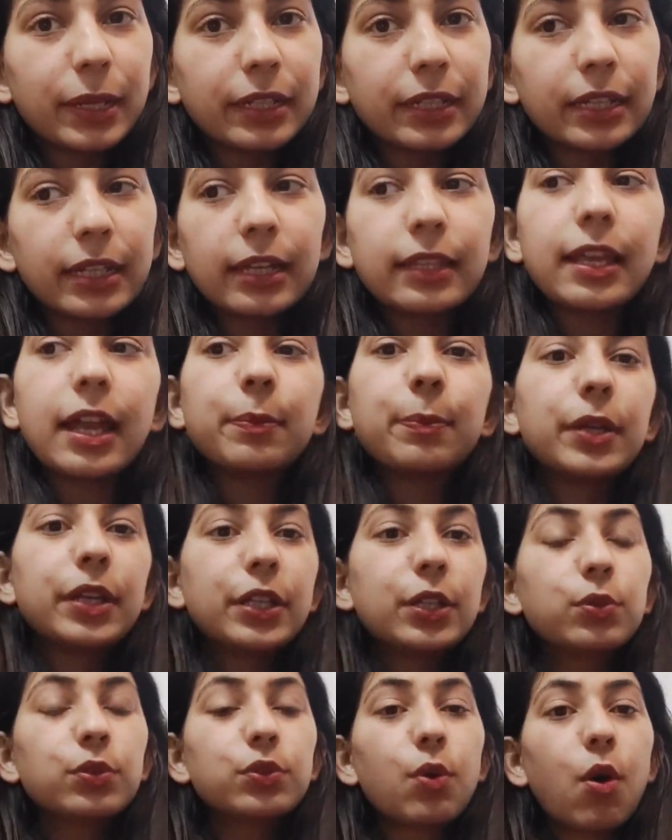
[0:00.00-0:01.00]
bacteria that
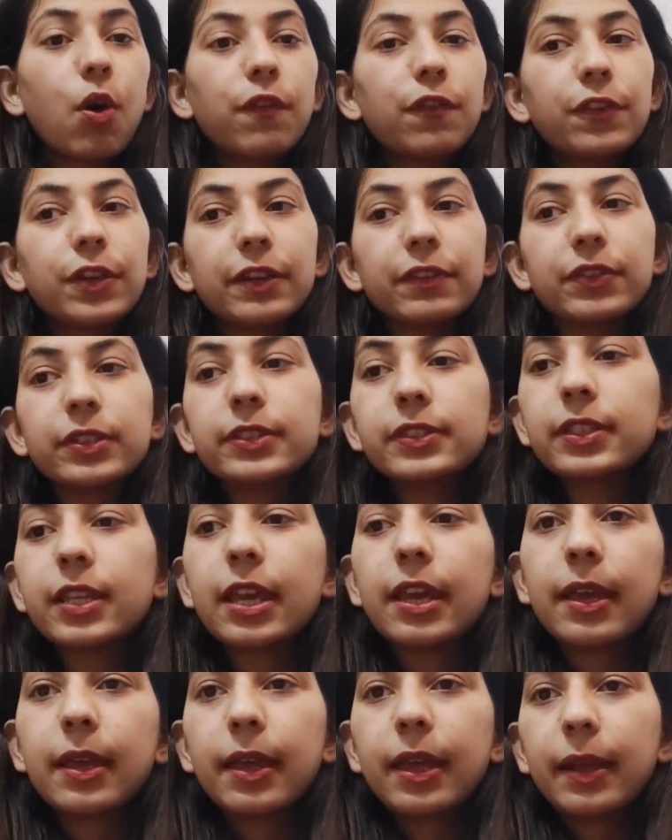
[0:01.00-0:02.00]
produce off flavors
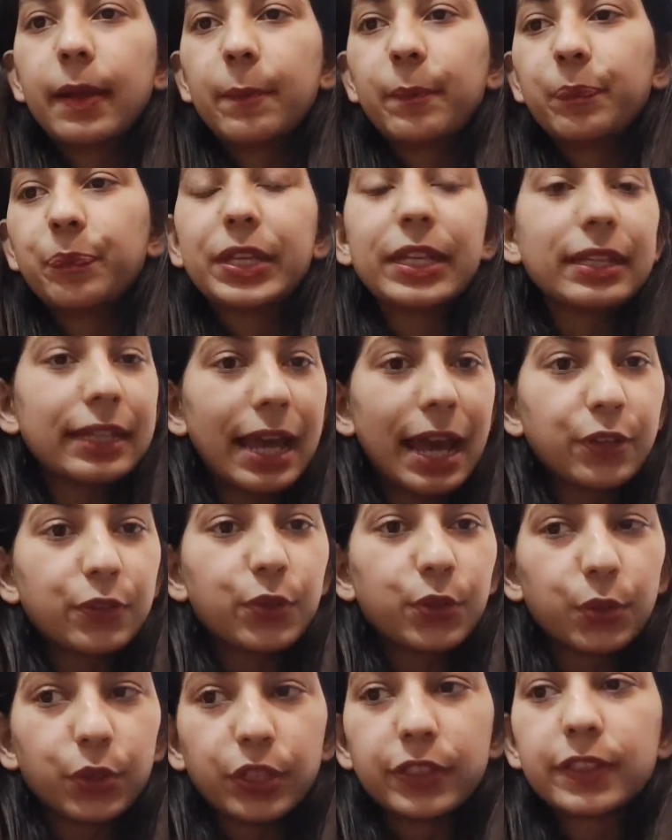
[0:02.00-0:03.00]
in
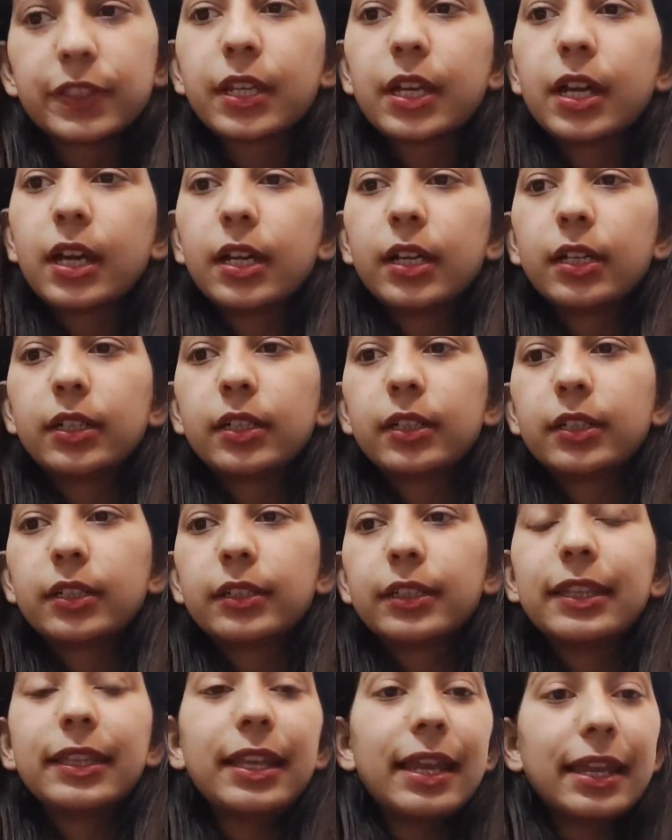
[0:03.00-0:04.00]
canned goods.
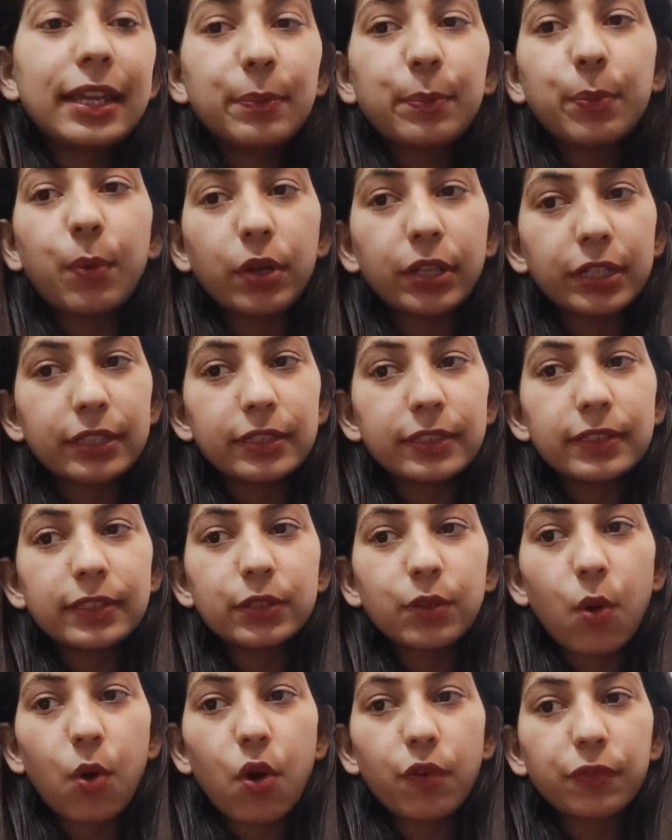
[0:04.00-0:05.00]
Then they like importance
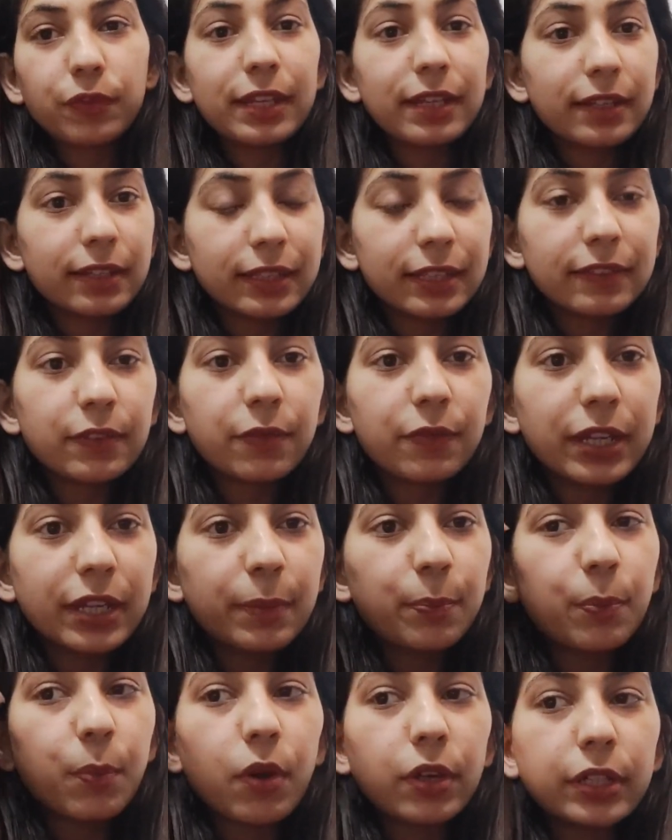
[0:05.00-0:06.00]
of there's a very
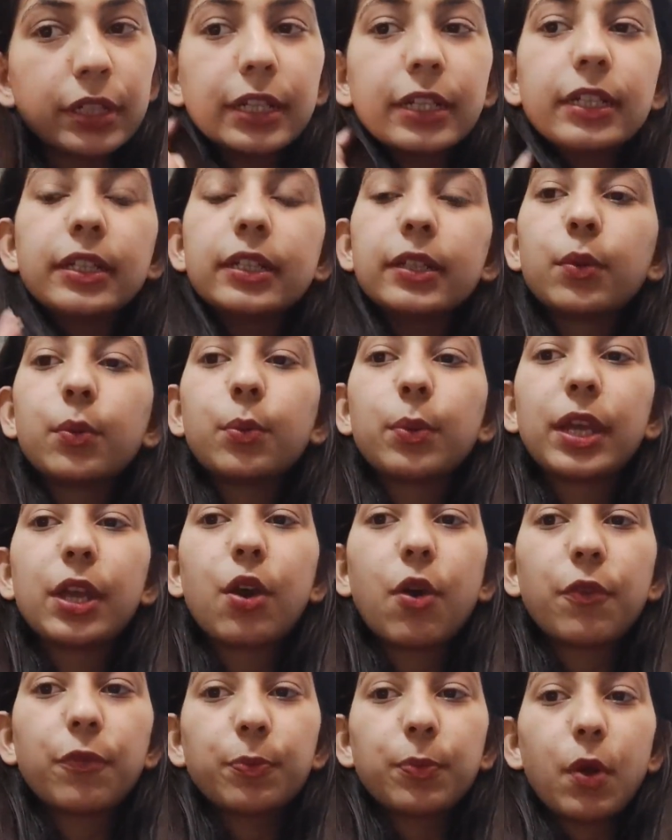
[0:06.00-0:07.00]
important way
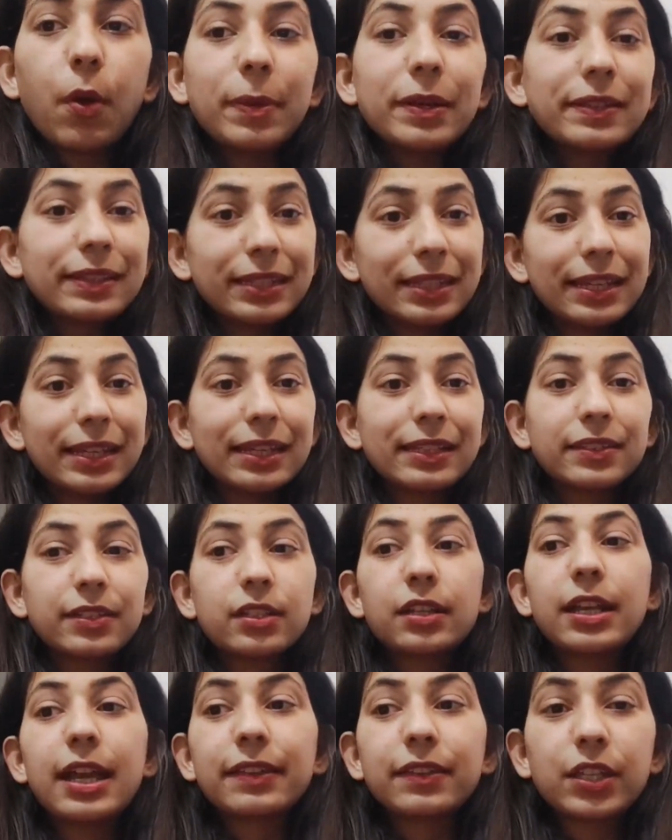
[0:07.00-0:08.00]
of proper sealing and
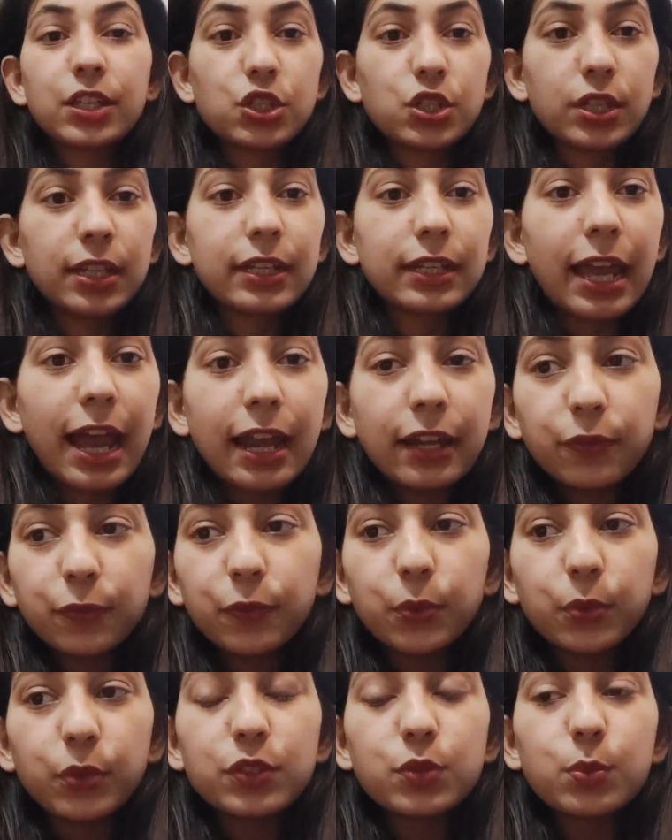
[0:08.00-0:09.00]
sterilization in canned
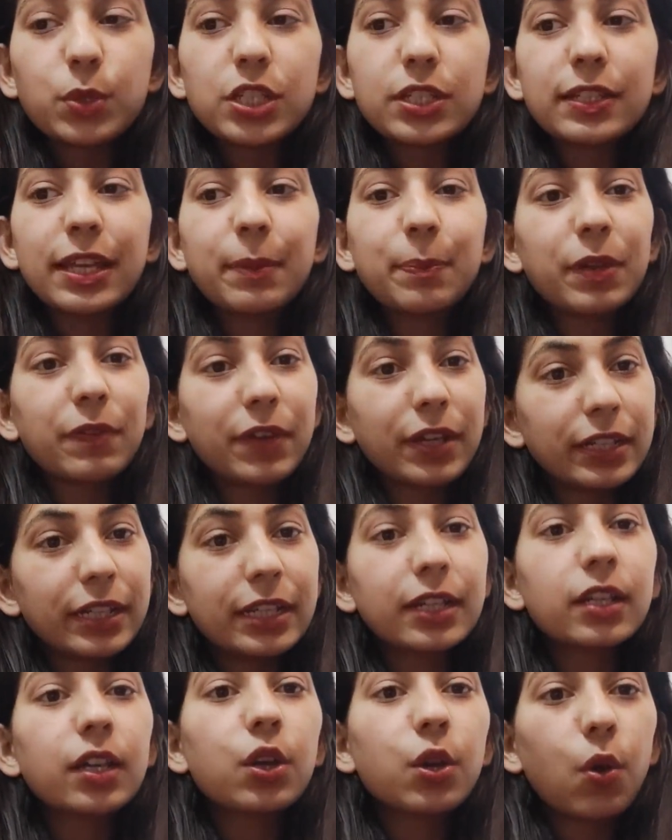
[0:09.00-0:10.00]
foods, which is like
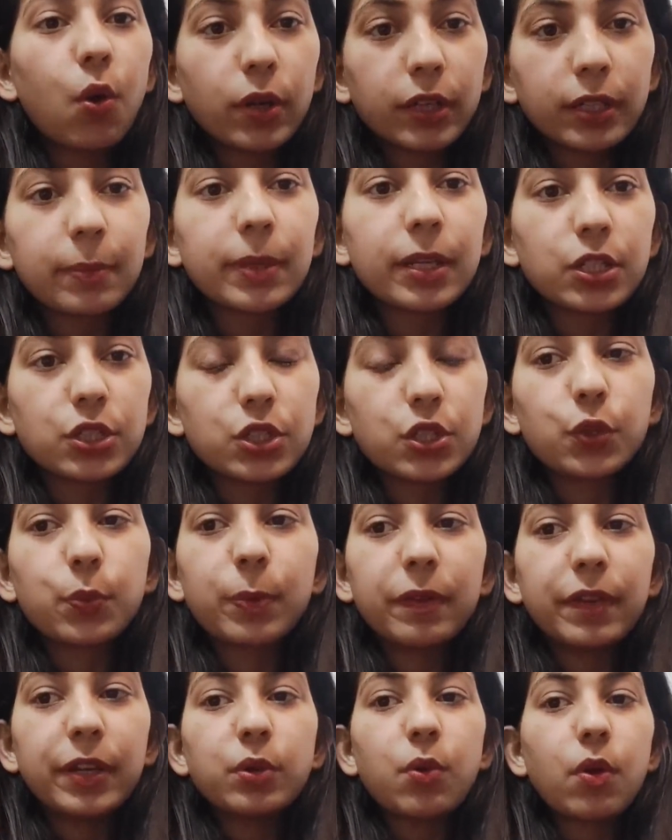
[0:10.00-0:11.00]
preventing contamination. To
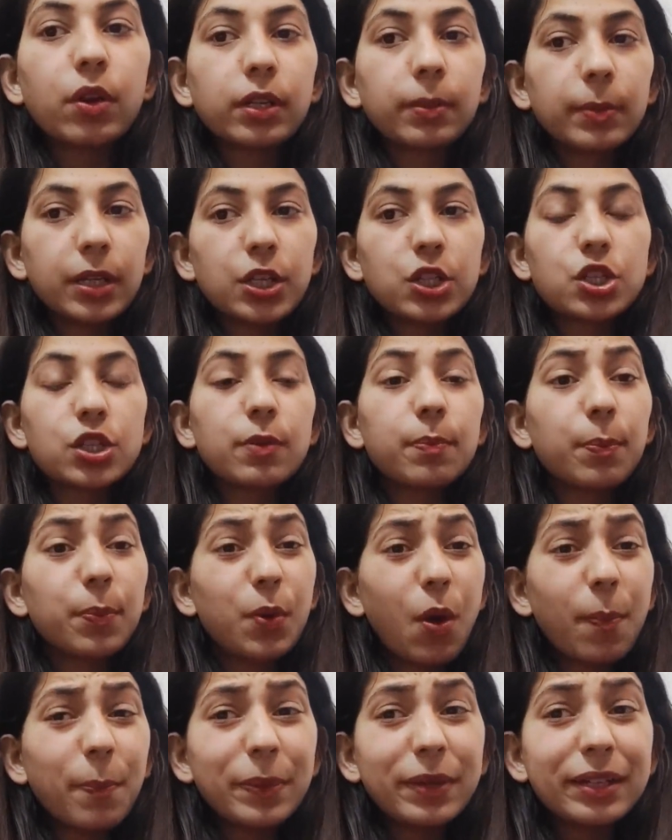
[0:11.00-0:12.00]
prevent contamination,
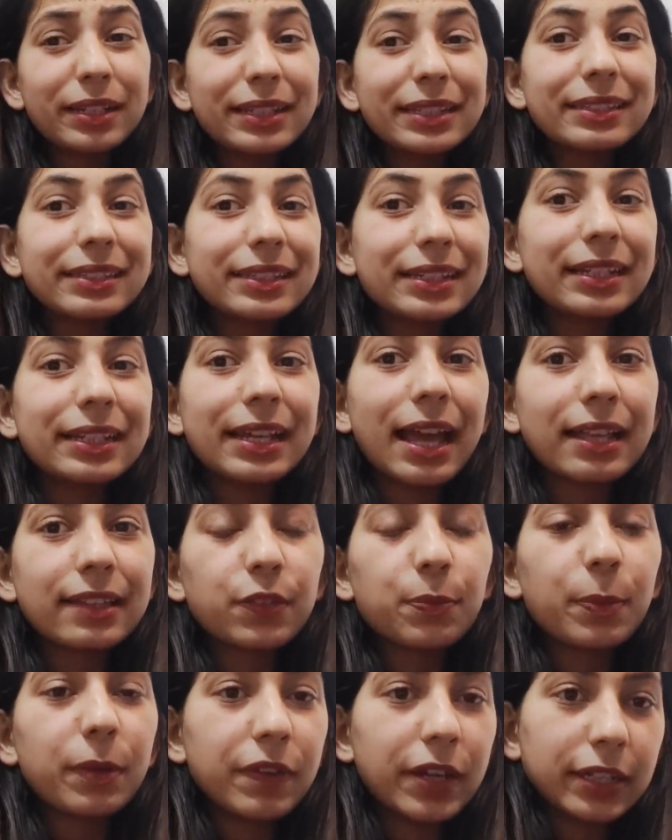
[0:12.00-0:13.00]
properly sealed
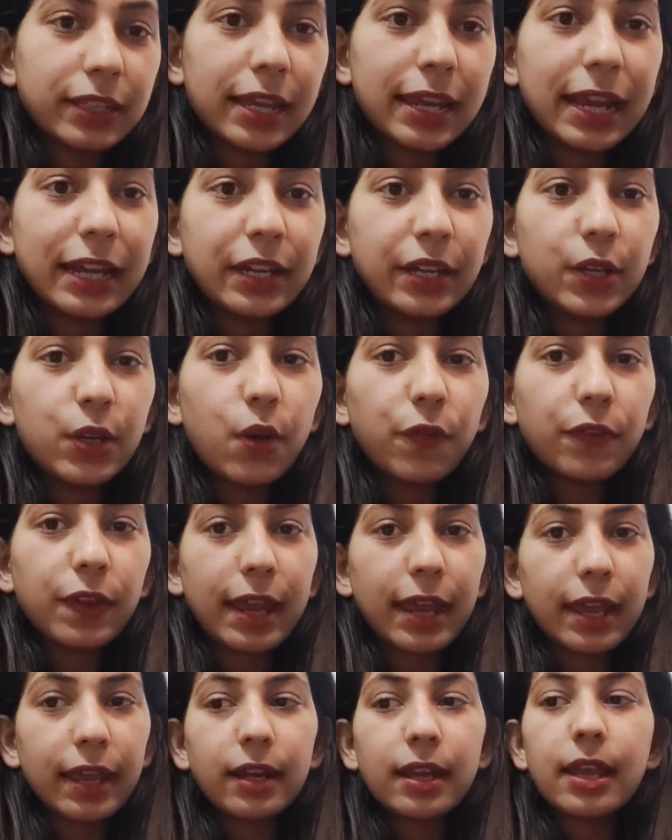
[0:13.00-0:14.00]
cans prevent the entry of
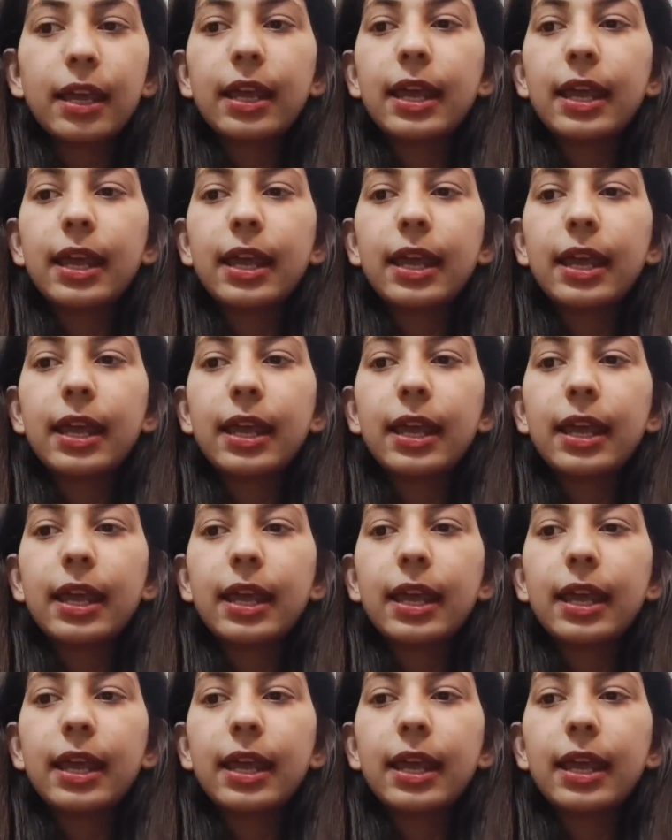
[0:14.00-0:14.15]
air